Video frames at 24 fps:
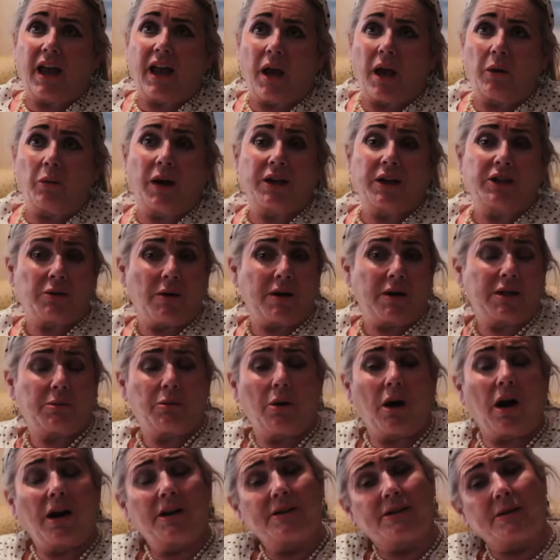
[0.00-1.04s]
Gateway to
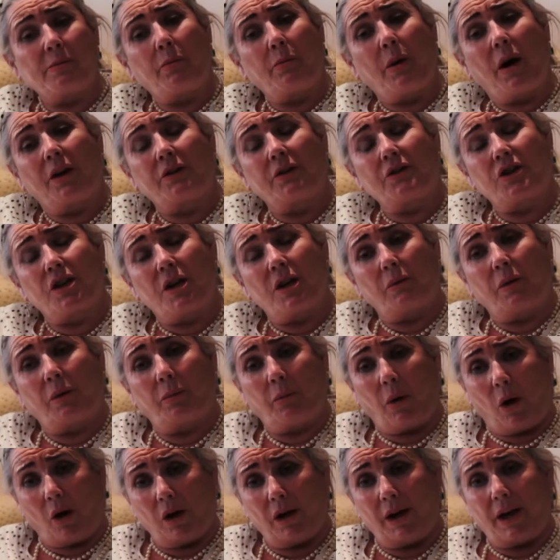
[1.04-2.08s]
Enterprise in partnership
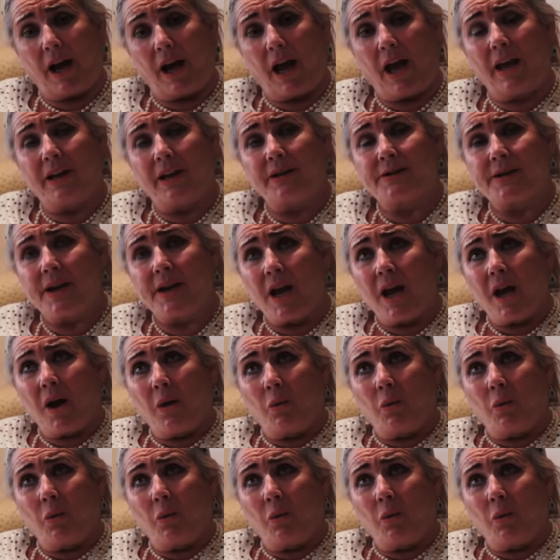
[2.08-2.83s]
with Polonaise,